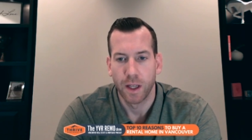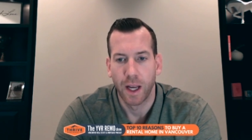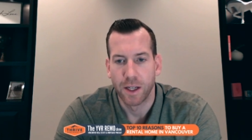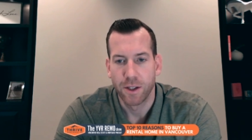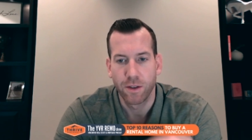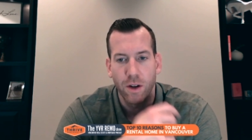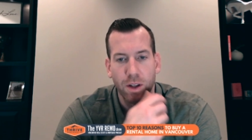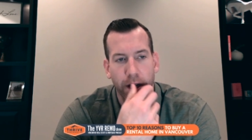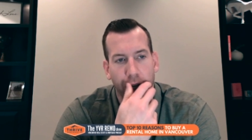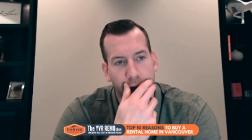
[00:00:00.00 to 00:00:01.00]
Yeah, and just
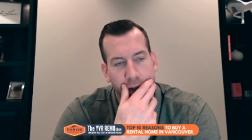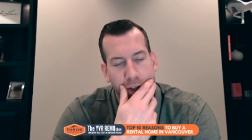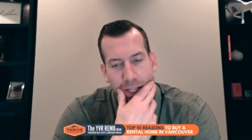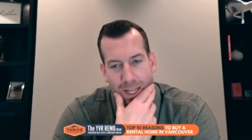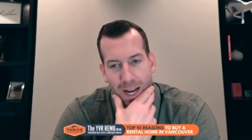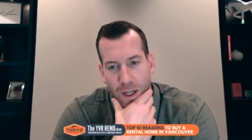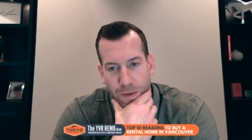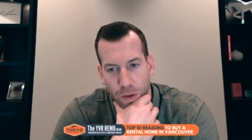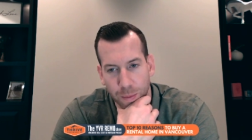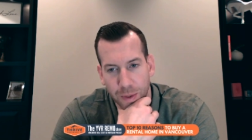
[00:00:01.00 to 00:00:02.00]
on the cash
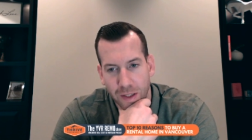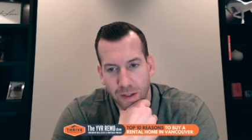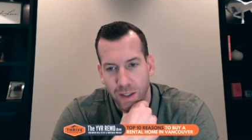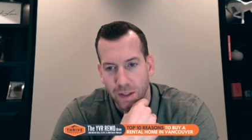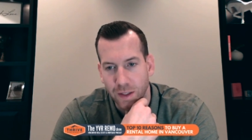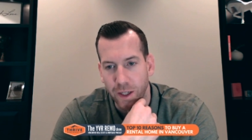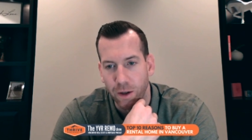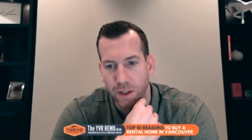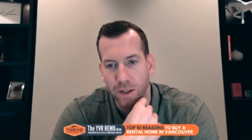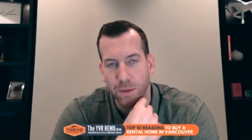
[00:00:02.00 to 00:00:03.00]
flow piece, because
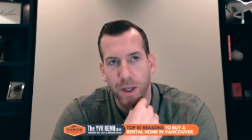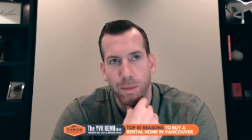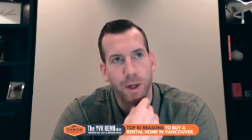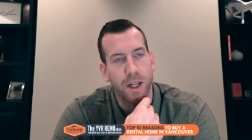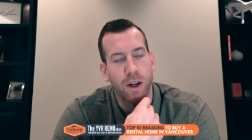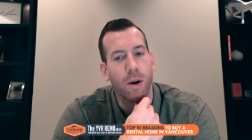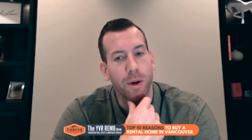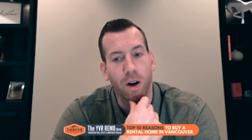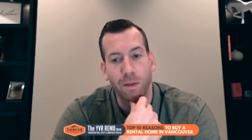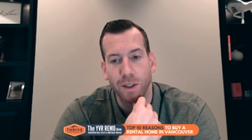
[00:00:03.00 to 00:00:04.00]
this has been a pretty common
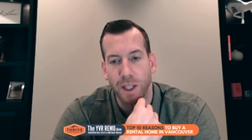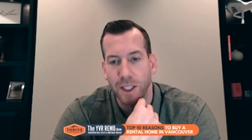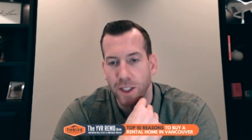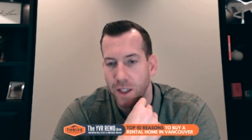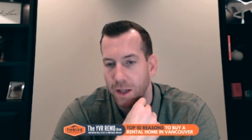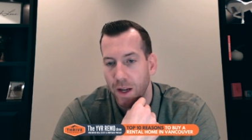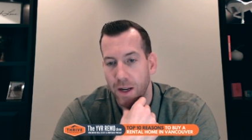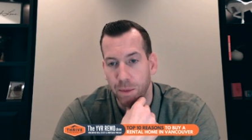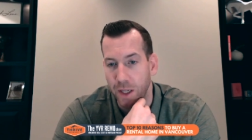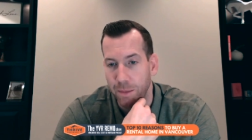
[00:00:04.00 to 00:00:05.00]
conversation,
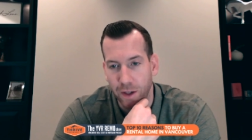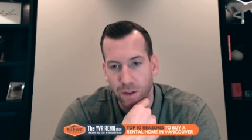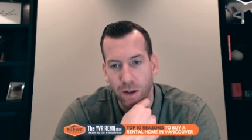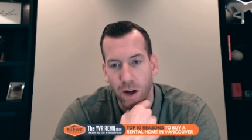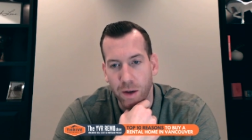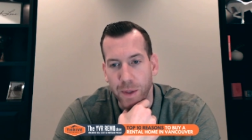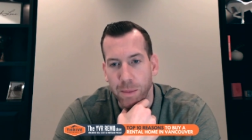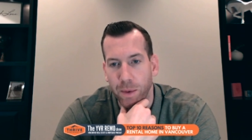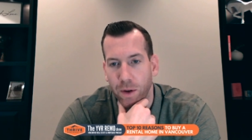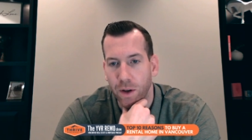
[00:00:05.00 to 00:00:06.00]
and believe me, there's a lot of
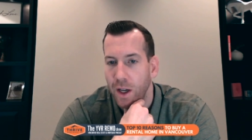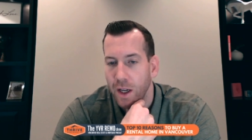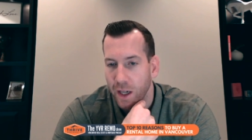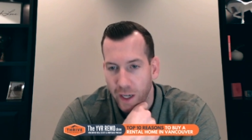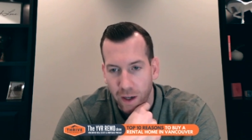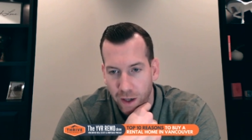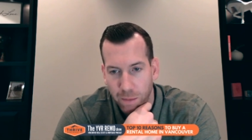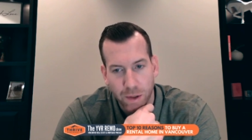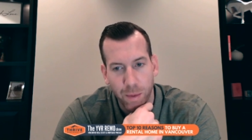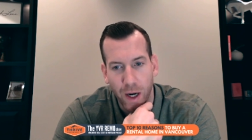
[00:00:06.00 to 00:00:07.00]
people gearing
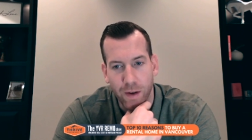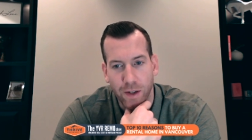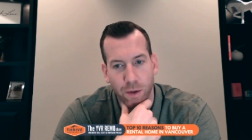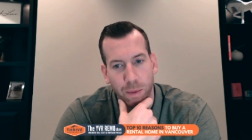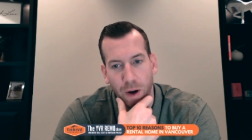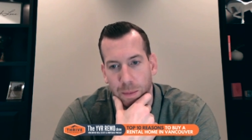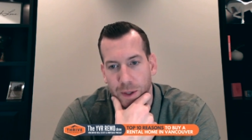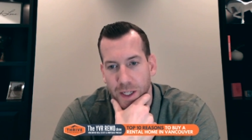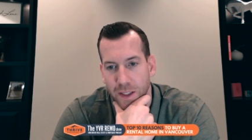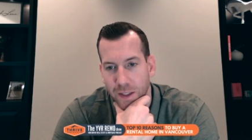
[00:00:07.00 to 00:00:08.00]
up to buy rental
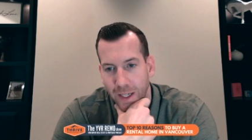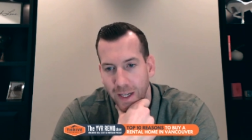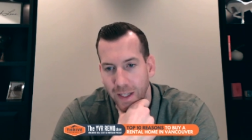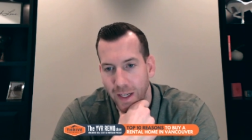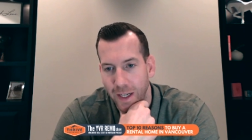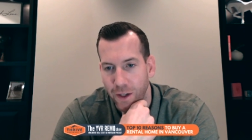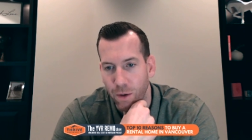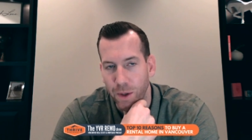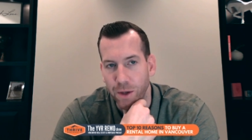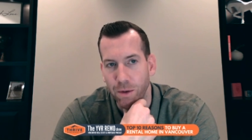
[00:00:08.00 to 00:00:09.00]
properties, and
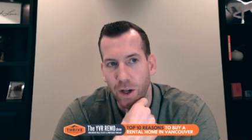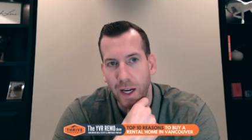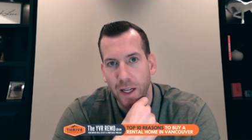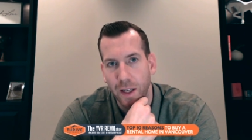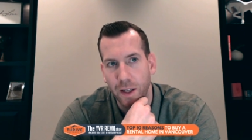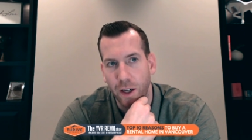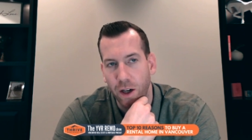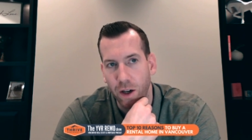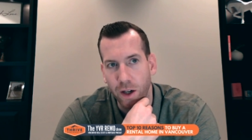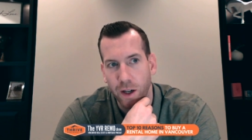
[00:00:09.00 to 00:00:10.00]
when you look at the
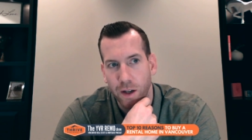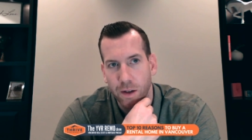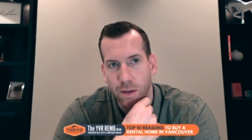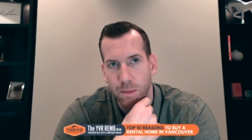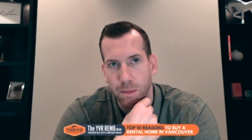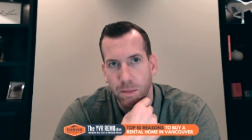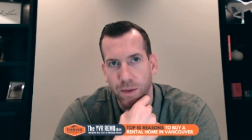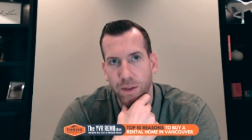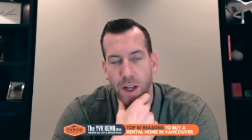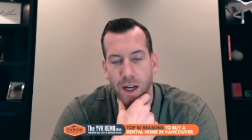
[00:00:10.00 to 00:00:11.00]
current
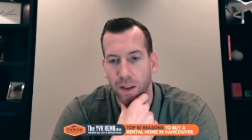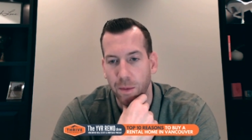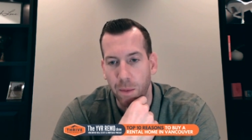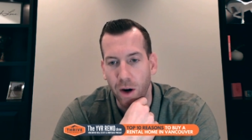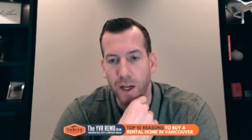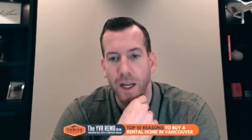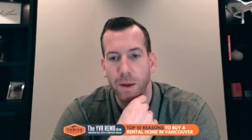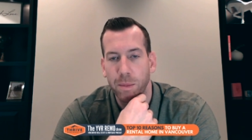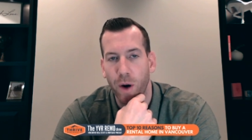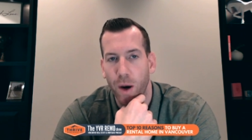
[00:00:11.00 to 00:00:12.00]
state of the
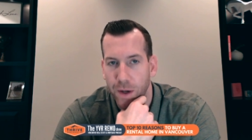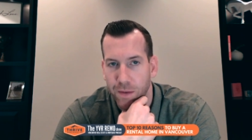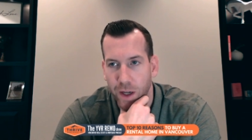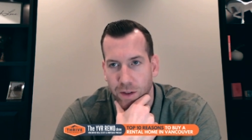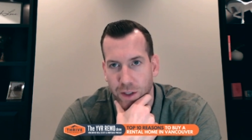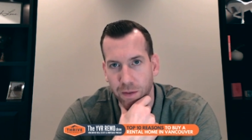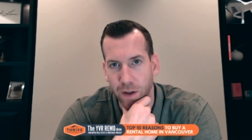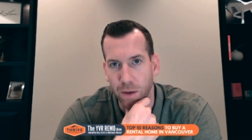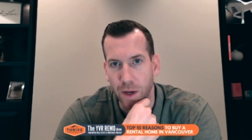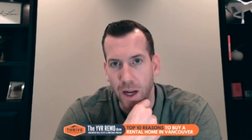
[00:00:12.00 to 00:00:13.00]
market, property values have
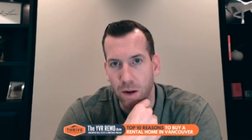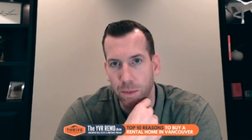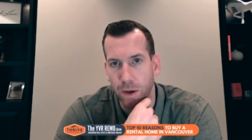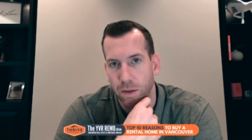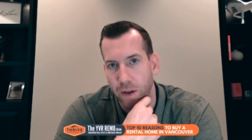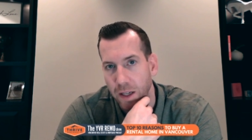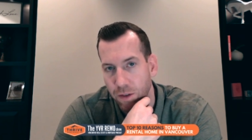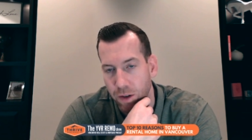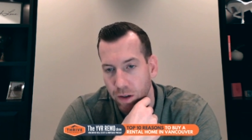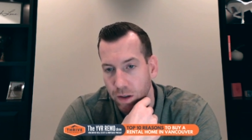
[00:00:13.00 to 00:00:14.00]
come down, but
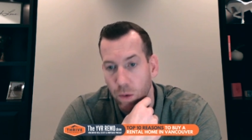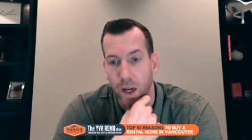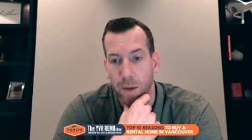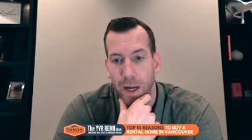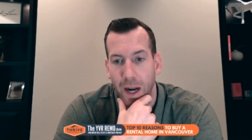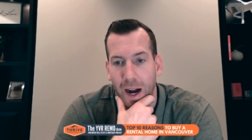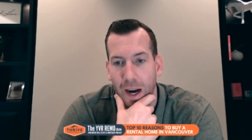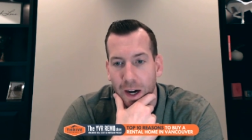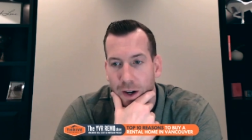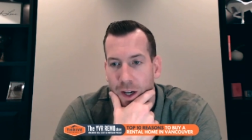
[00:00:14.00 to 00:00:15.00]
rates are quite a bit higher.